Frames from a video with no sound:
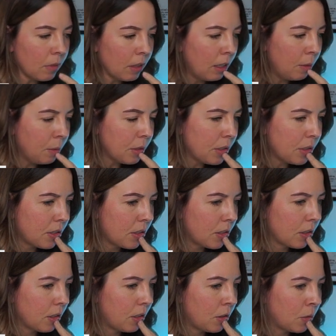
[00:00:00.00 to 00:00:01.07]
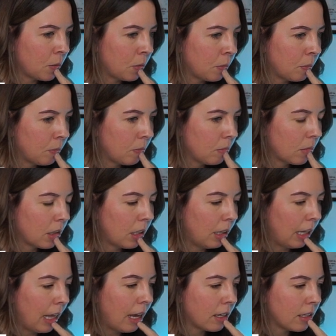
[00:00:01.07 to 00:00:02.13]
He was, you know,
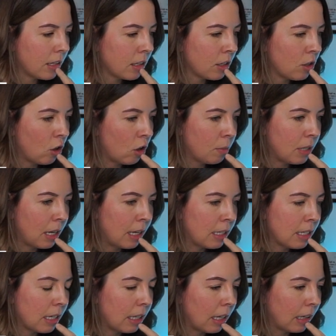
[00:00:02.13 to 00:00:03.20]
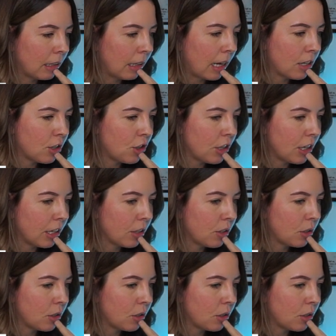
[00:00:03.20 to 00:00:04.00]
collecting top 10s I think last year,